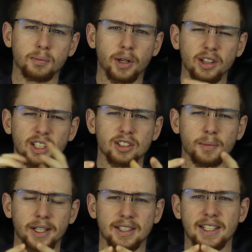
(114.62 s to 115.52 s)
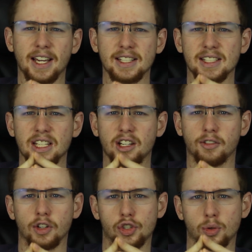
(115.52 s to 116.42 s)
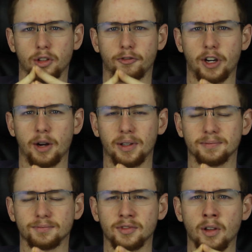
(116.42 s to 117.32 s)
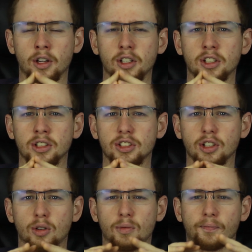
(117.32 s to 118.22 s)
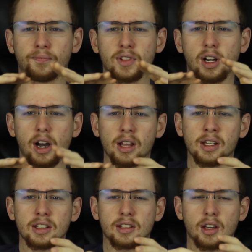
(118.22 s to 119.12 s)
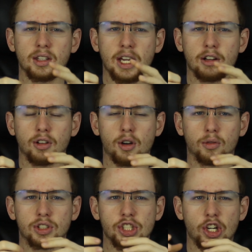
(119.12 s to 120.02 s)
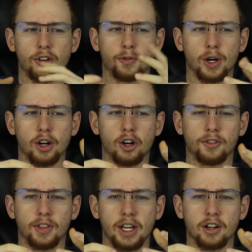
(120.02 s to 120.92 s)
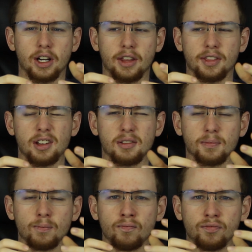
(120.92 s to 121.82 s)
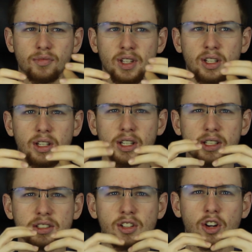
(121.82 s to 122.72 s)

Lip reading: But let's go back to testing in a virtual environment. So, I like to download software off the internet that is